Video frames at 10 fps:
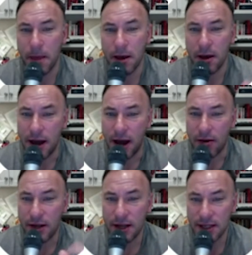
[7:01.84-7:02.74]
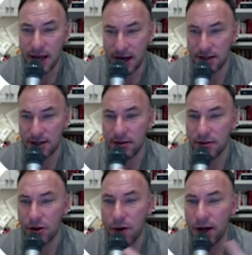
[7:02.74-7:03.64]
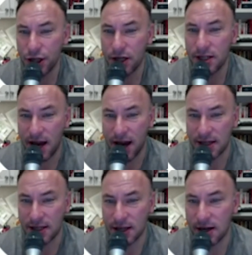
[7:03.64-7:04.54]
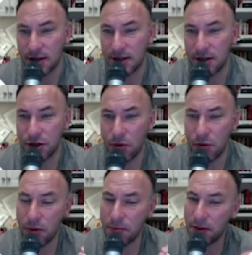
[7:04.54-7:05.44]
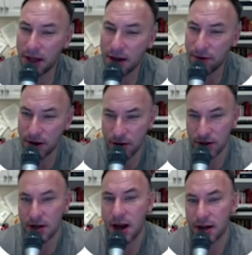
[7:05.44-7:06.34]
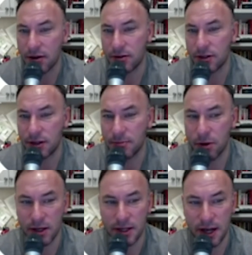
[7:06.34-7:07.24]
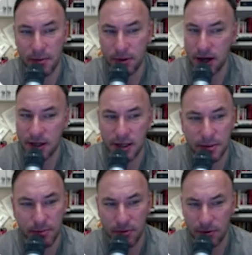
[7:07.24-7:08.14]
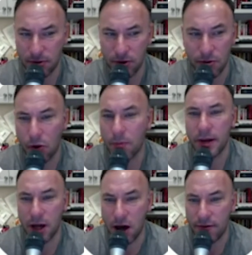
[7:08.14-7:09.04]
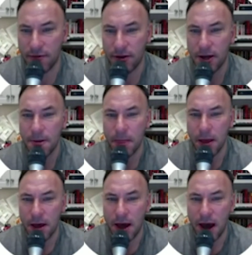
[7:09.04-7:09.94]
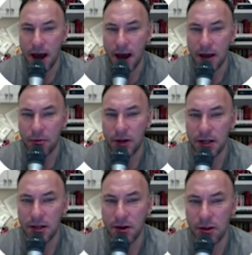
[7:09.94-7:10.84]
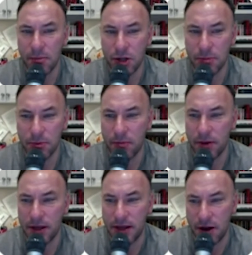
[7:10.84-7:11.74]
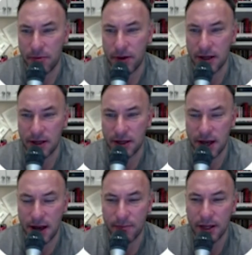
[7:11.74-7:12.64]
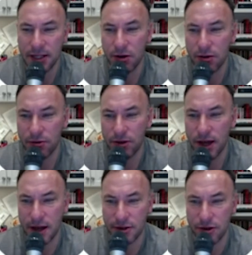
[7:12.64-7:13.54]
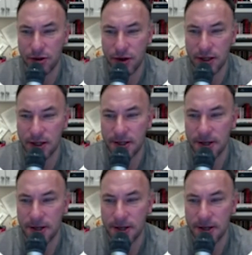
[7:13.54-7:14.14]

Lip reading: Now, in this case, the question is asking us, so we believe we know the diagnosis, Bordetella pertussis or whooping cough, and we need to know the most appropriate therapy at this time. Let's go through the answer choices.